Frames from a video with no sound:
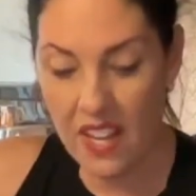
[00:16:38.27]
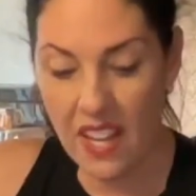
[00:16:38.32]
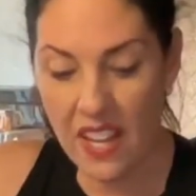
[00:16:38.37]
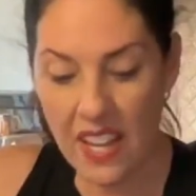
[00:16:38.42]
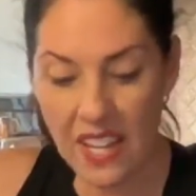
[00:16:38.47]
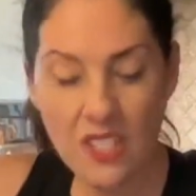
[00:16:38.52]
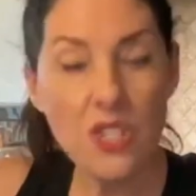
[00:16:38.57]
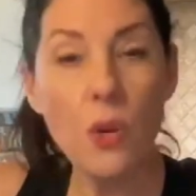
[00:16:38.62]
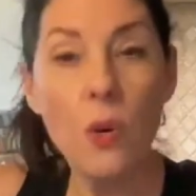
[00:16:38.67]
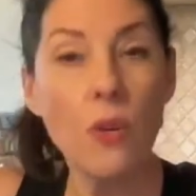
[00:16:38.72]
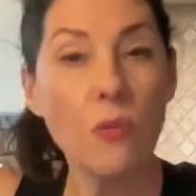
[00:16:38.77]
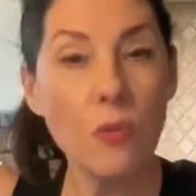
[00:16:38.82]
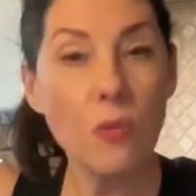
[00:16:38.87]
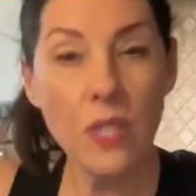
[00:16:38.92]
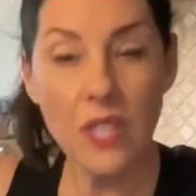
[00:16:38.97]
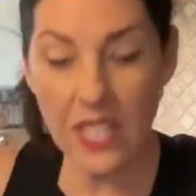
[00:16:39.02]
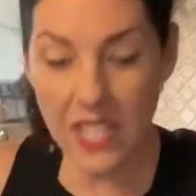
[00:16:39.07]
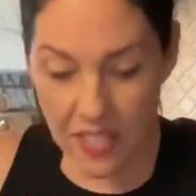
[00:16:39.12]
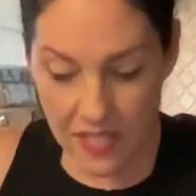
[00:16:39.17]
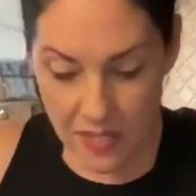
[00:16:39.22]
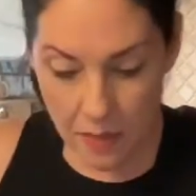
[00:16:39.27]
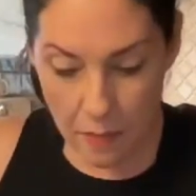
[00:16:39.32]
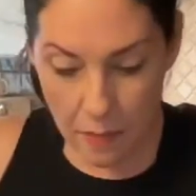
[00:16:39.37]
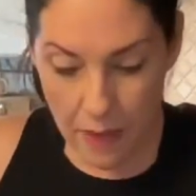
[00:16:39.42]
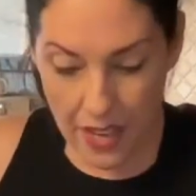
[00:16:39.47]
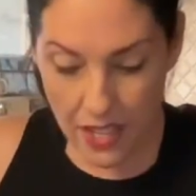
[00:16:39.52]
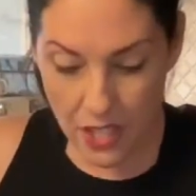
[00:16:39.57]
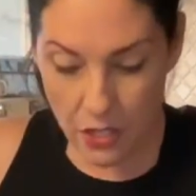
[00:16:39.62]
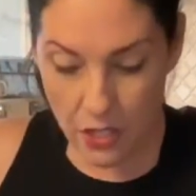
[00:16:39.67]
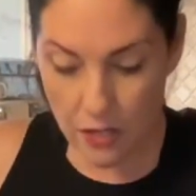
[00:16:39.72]
And so it really doesn't
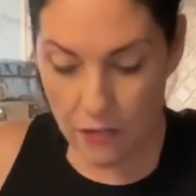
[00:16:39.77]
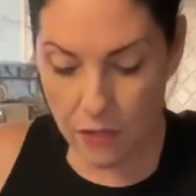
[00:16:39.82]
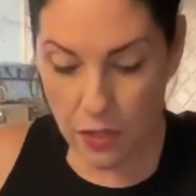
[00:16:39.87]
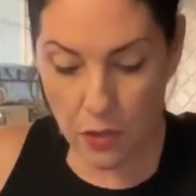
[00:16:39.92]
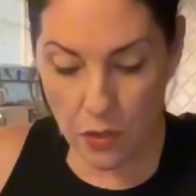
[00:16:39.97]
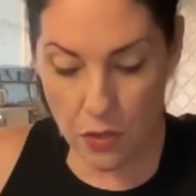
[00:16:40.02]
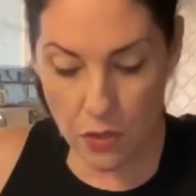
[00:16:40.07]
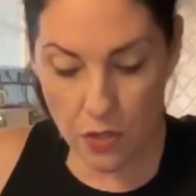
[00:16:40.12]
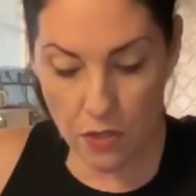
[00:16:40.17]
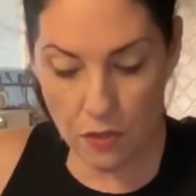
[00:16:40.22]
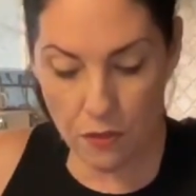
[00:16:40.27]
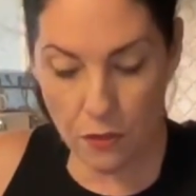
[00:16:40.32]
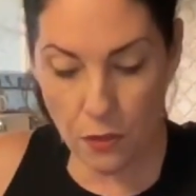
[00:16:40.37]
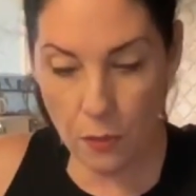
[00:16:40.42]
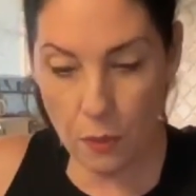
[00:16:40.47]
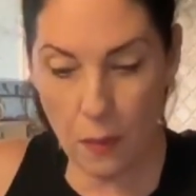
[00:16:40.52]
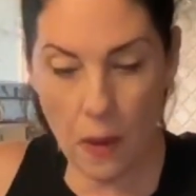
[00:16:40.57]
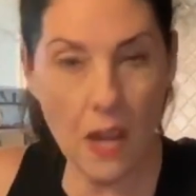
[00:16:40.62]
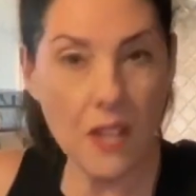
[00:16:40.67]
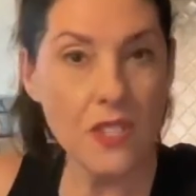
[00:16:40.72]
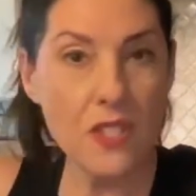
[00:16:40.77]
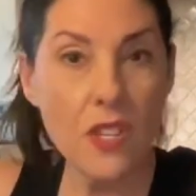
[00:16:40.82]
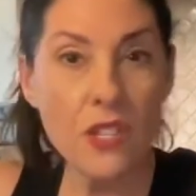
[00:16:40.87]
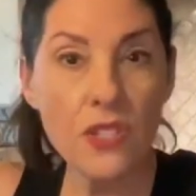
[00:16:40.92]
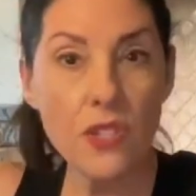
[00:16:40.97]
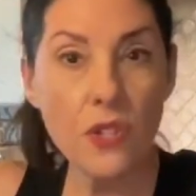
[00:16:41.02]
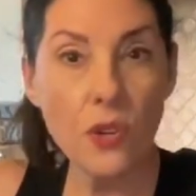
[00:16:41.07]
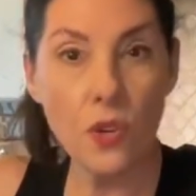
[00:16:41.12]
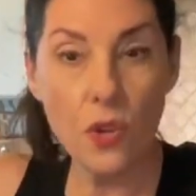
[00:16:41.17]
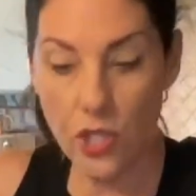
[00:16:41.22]
matter if you use a food
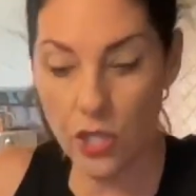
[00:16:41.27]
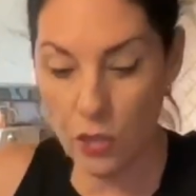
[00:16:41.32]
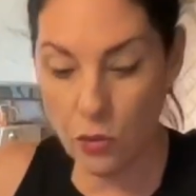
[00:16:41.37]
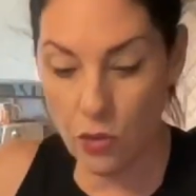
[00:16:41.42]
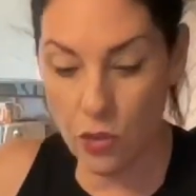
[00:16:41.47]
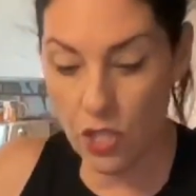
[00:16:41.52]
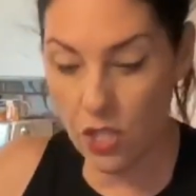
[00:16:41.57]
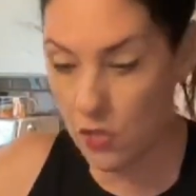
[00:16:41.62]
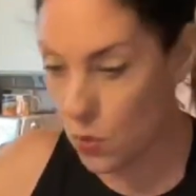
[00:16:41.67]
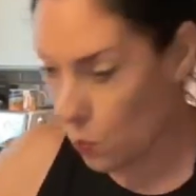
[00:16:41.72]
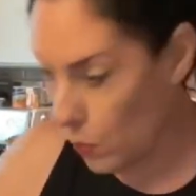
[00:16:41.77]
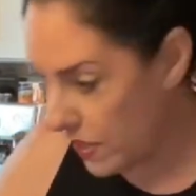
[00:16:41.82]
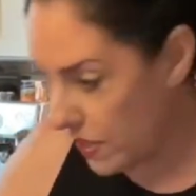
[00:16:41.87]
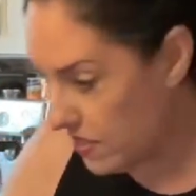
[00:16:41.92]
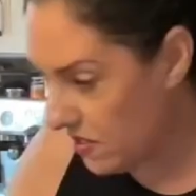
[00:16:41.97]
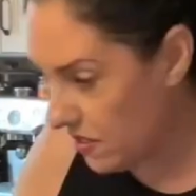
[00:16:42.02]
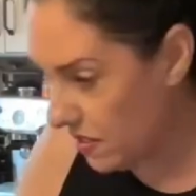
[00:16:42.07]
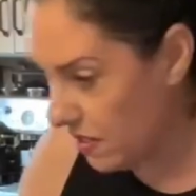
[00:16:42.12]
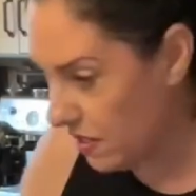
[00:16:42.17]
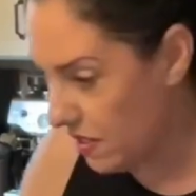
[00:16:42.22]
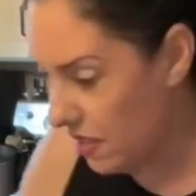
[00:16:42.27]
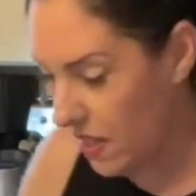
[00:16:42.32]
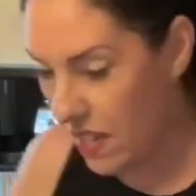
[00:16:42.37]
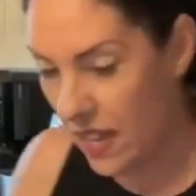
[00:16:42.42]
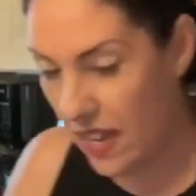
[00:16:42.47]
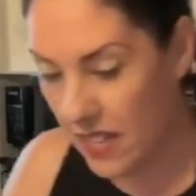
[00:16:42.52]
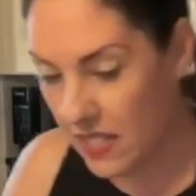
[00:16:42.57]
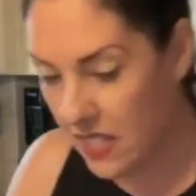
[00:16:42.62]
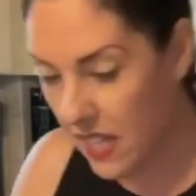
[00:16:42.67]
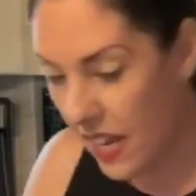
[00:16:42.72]
processor or you just whisk,
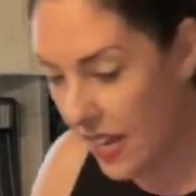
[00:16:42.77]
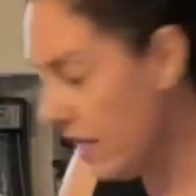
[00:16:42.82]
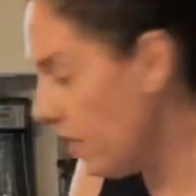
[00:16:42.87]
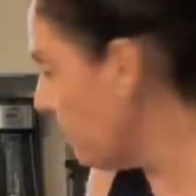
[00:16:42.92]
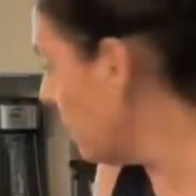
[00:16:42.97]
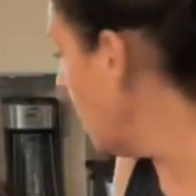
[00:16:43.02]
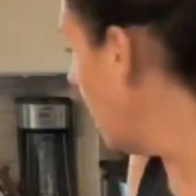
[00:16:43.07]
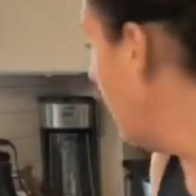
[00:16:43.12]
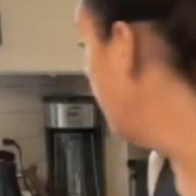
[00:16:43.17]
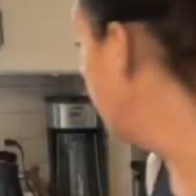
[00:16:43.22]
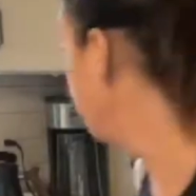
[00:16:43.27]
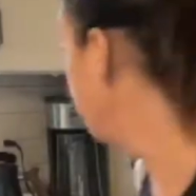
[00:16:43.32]
as I have done.